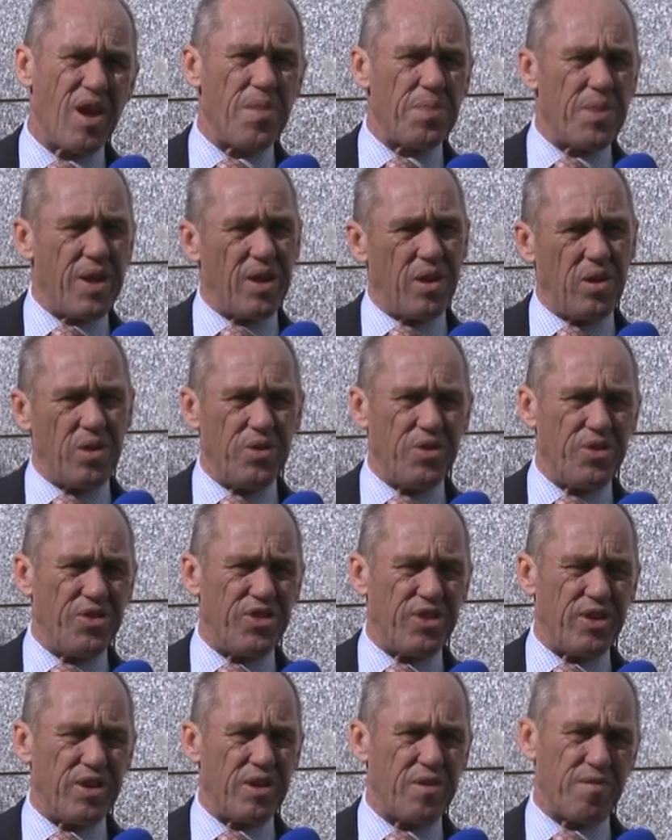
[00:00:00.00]
They're
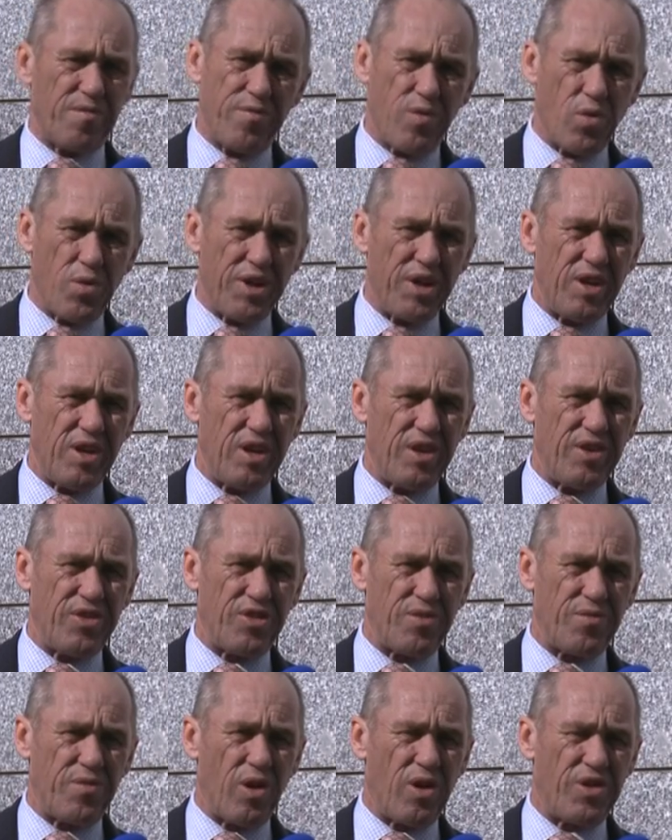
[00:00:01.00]
losing 40 years
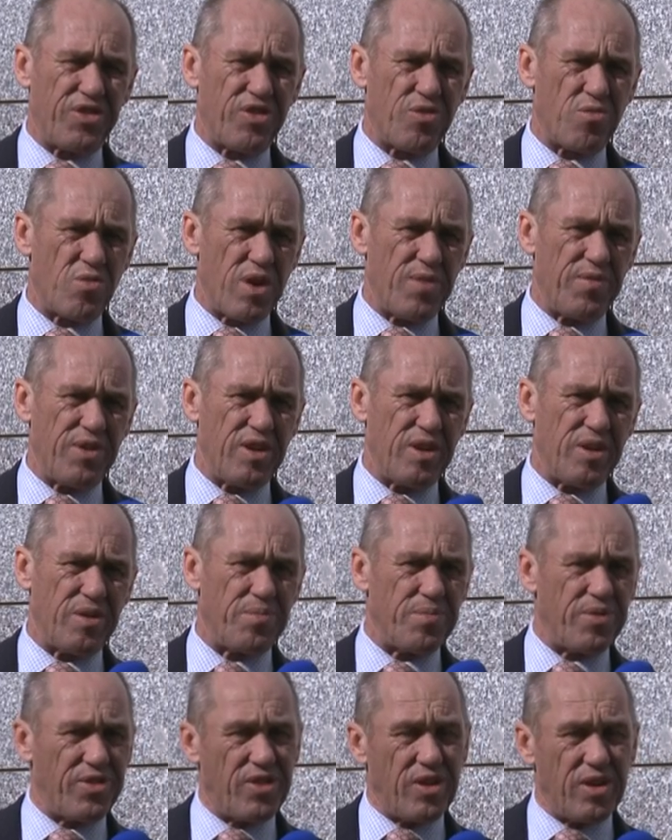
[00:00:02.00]
of lost revenue.
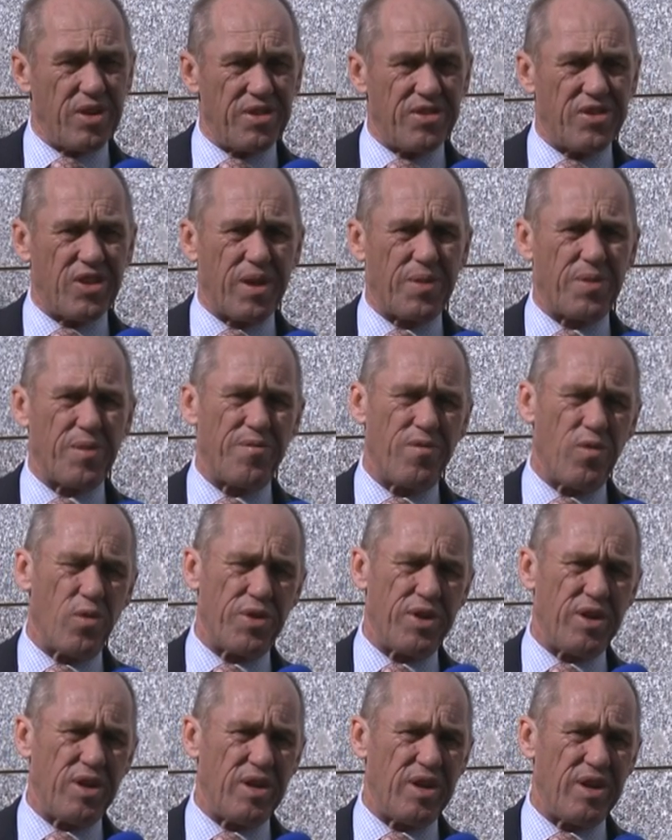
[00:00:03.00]
So you take the
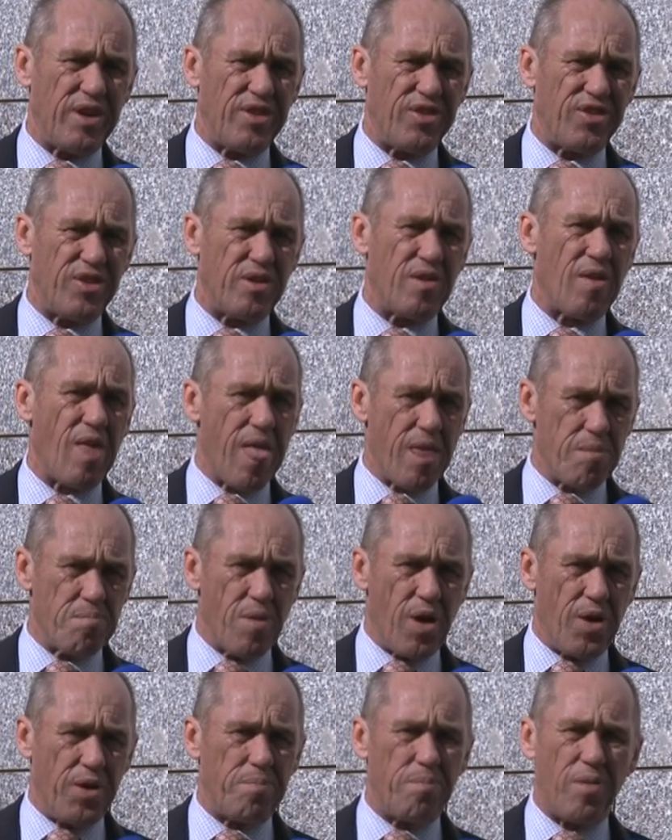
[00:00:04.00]
40 years and
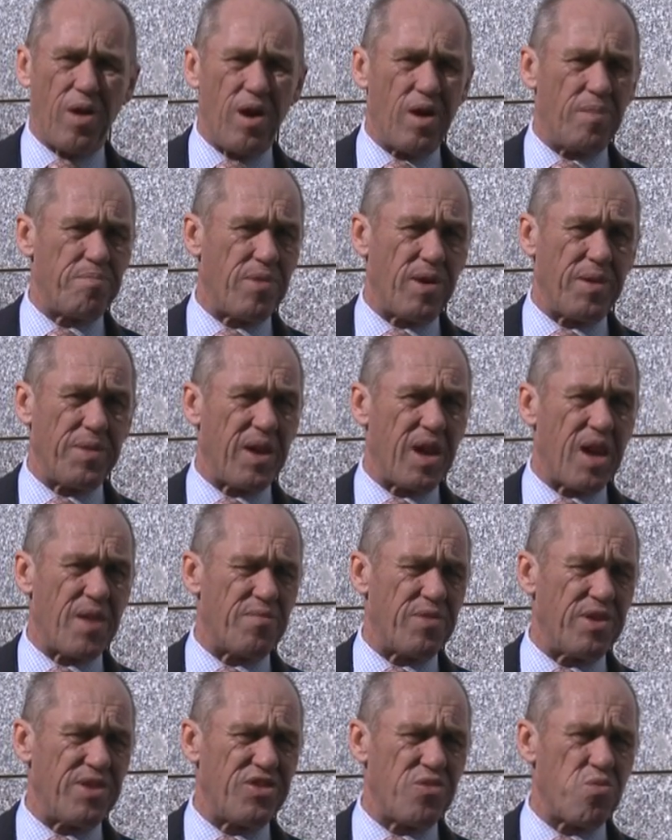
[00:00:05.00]
multiply it by the
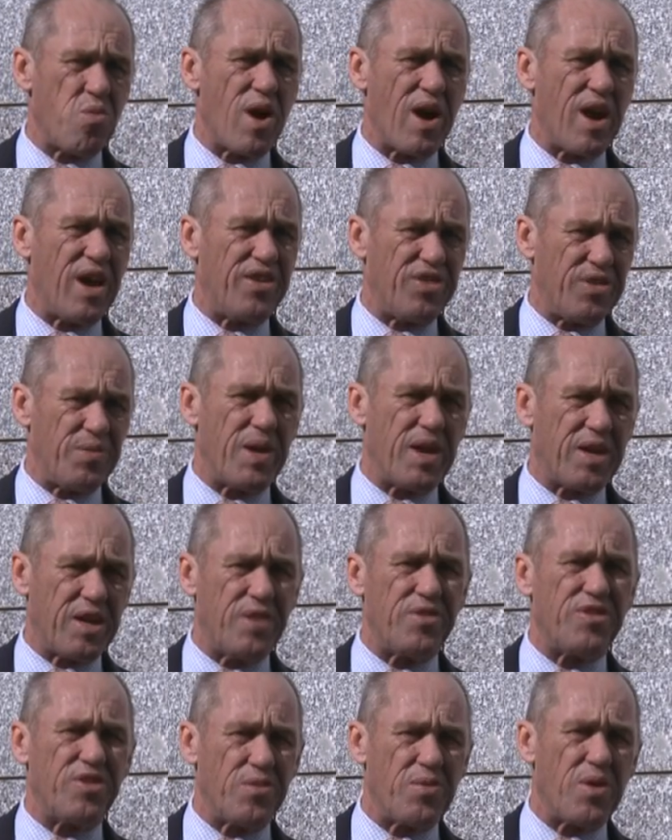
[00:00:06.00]
average wage, and that
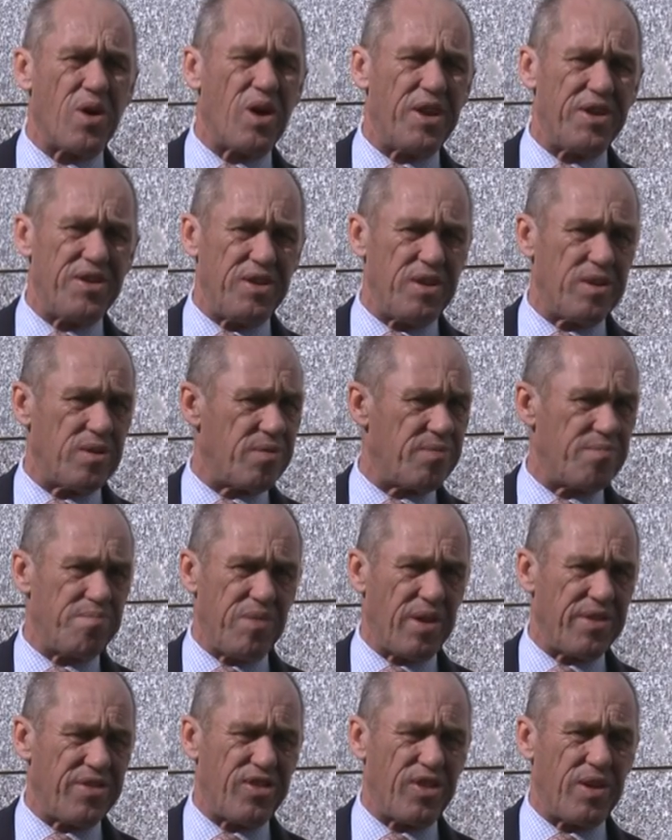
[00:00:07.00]
gives you an idea of,
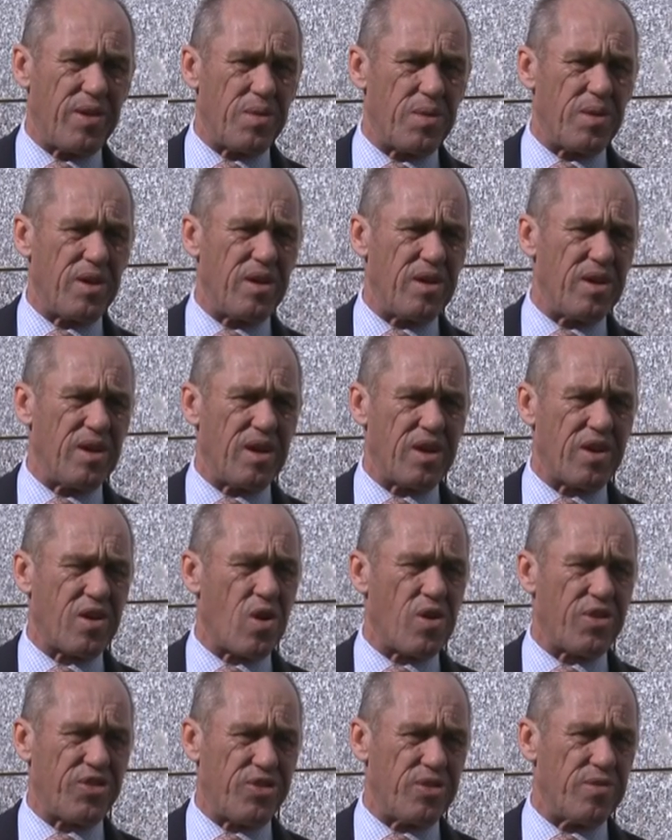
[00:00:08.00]
let's say, the
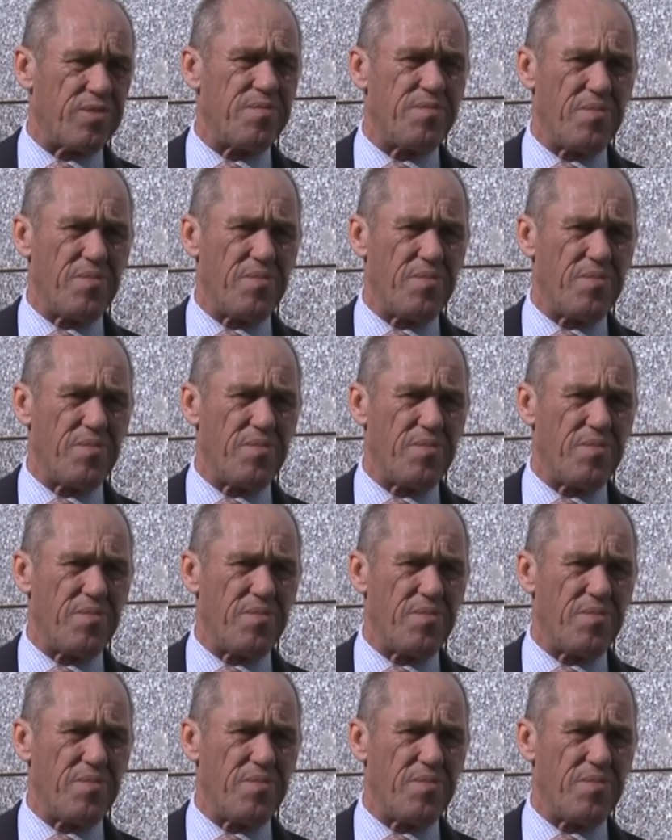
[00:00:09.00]
cost